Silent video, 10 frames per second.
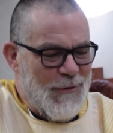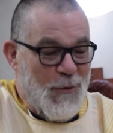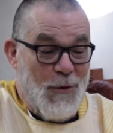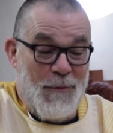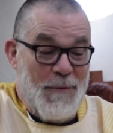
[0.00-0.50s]

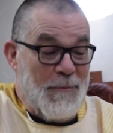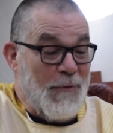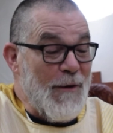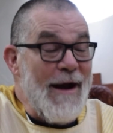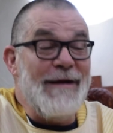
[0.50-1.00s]
or the
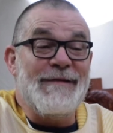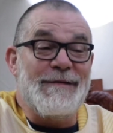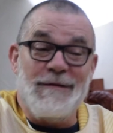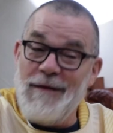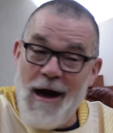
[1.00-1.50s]

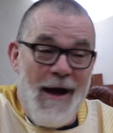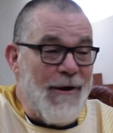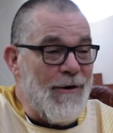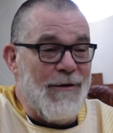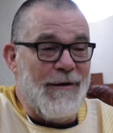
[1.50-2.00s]
greatest
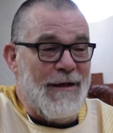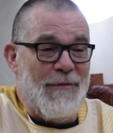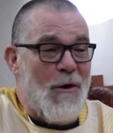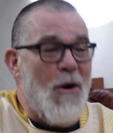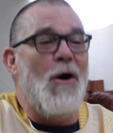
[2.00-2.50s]
liar in